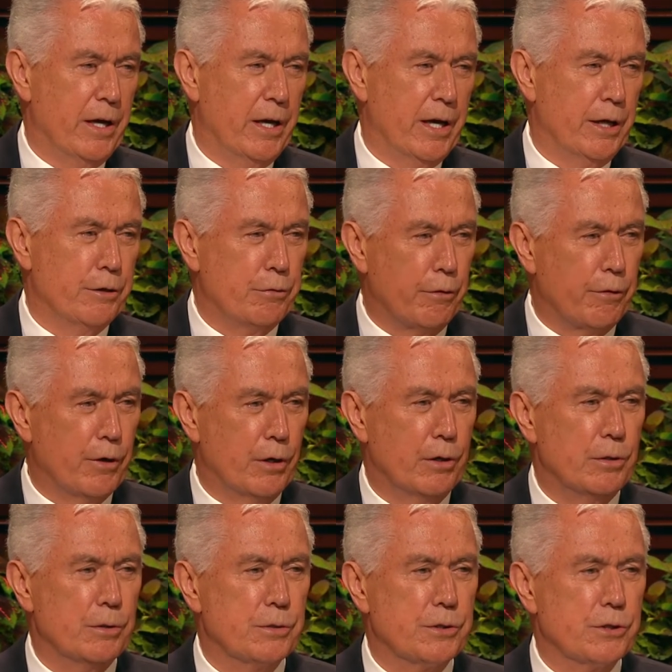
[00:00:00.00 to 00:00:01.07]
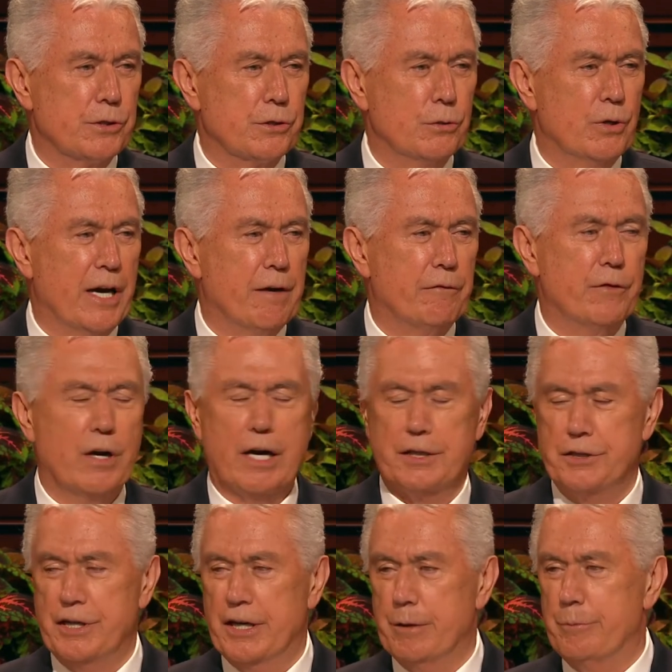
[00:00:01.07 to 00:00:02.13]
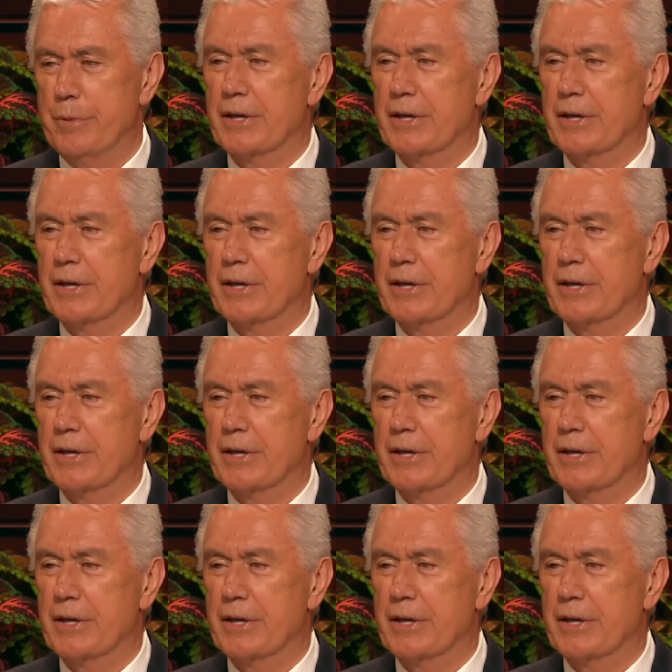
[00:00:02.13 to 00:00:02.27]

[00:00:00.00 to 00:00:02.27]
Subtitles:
And to those who have not yet